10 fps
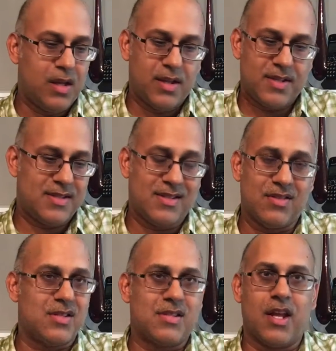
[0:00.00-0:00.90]
this
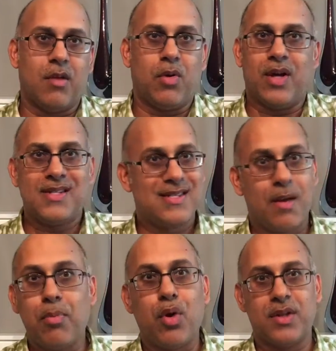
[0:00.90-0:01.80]
isn't sustainable. At
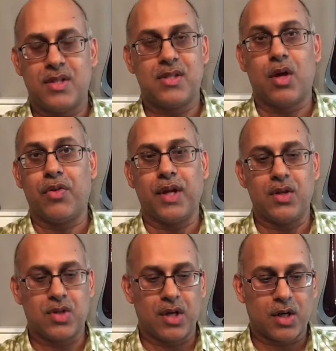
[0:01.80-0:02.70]
some point, this whole thing
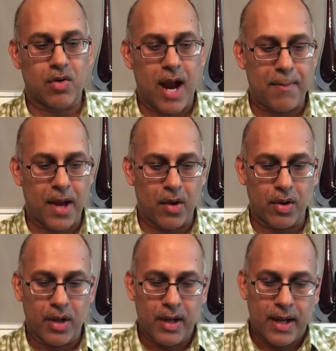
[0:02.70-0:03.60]
is going to crap out.